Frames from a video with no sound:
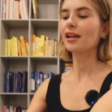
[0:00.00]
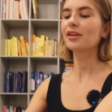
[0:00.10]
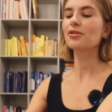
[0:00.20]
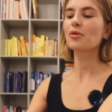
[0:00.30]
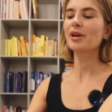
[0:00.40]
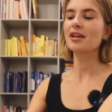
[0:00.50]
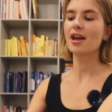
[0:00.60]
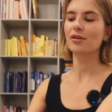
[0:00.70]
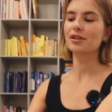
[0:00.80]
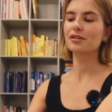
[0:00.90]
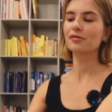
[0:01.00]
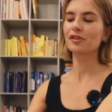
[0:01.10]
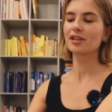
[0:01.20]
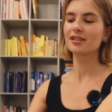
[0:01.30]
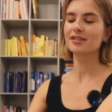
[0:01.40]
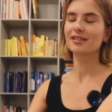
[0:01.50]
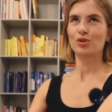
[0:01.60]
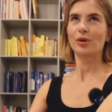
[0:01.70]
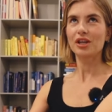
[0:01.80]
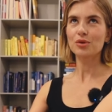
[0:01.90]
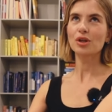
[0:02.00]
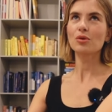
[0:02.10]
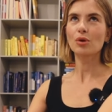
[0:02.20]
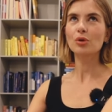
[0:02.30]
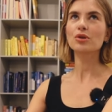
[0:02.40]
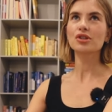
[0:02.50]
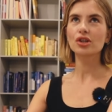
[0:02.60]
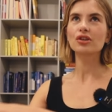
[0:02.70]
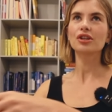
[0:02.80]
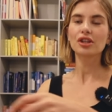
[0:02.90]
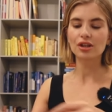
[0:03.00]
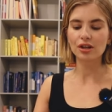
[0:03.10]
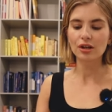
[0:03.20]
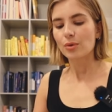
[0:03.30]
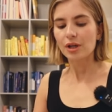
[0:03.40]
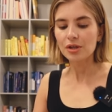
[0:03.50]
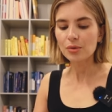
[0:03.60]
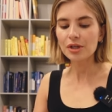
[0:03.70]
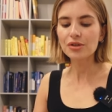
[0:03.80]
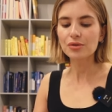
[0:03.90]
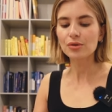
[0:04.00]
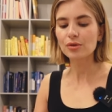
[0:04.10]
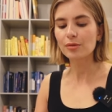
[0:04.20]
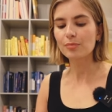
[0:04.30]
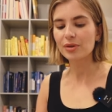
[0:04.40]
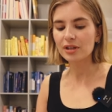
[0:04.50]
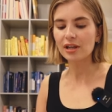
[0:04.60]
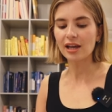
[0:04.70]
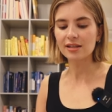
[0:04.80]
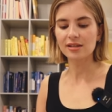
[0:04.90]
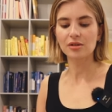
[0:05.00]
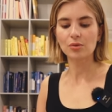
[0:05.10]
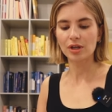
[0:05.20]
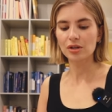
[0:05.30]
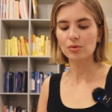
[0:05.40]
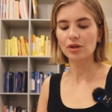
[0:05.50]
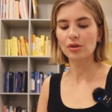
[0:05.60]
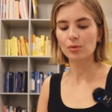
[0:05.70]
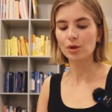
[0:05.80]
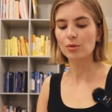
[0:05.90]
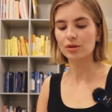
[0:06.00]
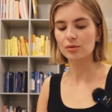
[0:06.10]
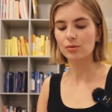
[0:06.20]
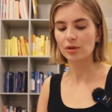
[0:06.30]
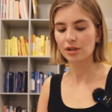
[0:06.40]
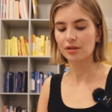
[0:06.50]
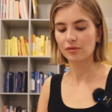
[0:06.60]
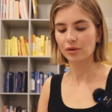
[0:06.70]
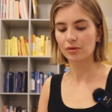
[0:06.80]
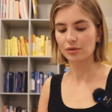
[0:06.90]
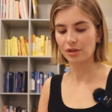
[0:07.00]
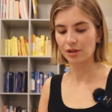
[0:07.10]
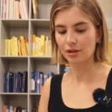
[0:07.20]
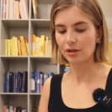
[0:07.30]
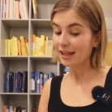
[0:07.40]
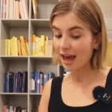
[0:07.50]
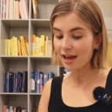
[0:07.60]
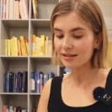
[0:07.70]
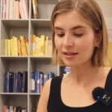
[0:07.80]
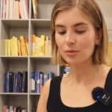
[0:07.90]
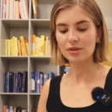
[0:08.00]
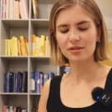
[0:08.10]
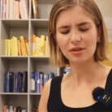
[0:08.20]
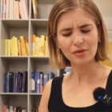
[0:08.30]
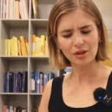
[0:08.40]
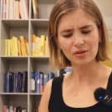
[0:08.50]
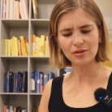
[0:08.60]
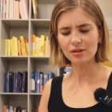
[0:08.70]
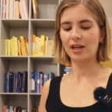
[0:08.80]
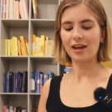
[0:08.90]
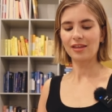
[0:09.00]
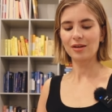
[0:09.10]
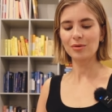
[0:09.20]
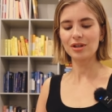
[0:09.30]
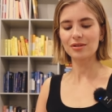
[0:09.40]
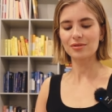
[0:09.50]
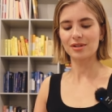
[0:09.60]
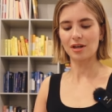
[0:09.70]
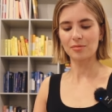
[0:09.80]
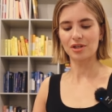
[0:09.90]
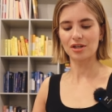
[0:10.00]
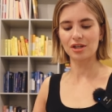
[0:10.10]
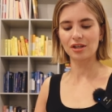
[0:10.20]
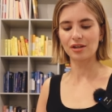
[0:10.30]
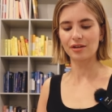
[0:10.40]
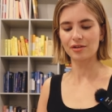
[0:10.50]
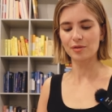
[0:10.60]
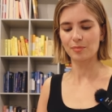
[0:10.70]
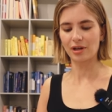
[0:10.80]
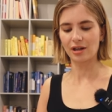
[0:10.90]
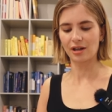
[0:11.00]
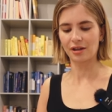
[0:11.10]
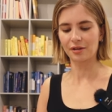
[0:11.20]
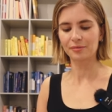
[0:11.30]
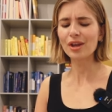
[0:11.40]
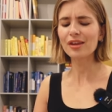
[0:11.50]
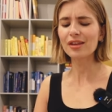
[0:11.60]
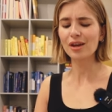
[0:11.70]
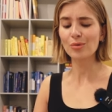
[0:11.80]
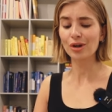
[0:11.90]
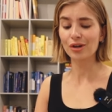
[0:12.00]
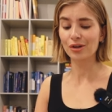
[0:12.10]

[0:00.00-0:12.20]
Like, you know, my narrative is 2021 was a good year, 2022 a bit less, and 2023 was a really difficult year. Yes, it was difficult, but I think we need to stop judging years by whether they were